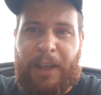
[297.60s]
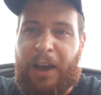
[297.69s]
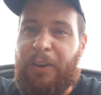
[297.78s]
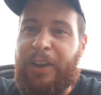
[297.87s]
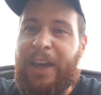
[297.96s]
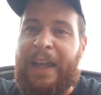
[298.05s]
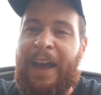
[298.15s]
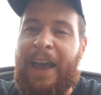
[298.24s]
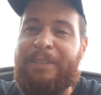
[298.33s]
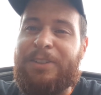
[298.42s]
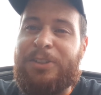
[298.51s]
oh yeah, and I
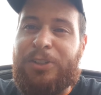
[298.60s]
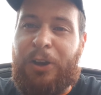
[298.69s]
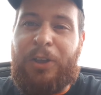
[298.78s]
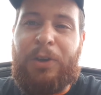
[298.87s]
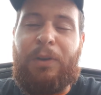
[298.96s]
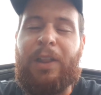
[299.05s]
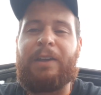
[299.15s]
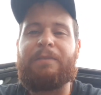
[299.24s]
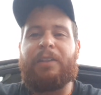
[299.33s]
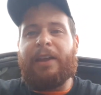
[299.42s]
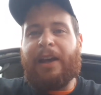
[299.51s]
have to show you, like,
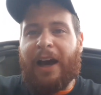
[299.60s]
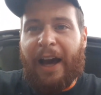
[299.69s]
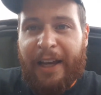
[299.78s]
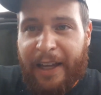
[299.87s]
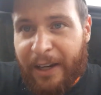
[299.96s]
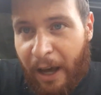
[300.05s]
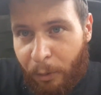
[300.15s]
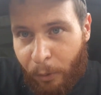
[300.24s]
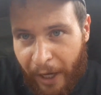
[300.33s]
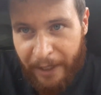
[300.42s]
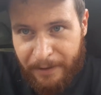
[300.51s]
I cannot
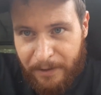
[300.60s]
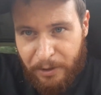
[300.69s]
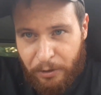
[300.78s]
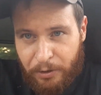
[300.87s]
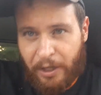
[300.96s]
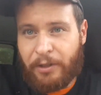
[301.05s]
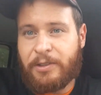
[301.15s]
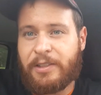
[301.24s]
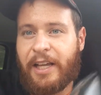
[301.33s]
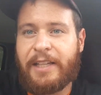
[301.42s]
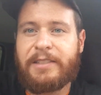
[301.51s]
wait to do another
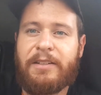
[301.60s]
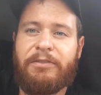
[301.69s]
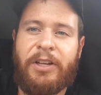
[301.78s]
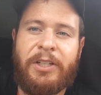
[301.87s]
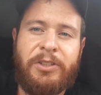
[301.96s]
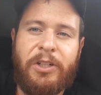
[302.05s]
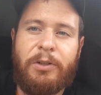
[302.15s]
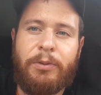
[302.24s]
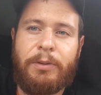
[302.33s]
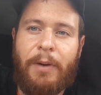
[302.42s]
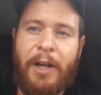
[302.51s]
today's adventure
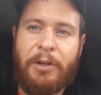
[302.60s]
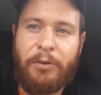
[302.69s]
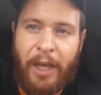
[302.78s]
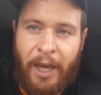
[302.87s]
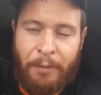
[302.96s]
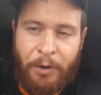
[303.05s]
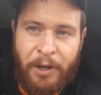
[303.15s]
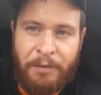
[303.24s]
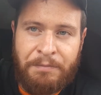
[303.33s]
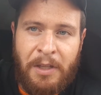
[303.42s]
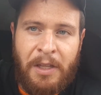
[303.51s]
with my new camera.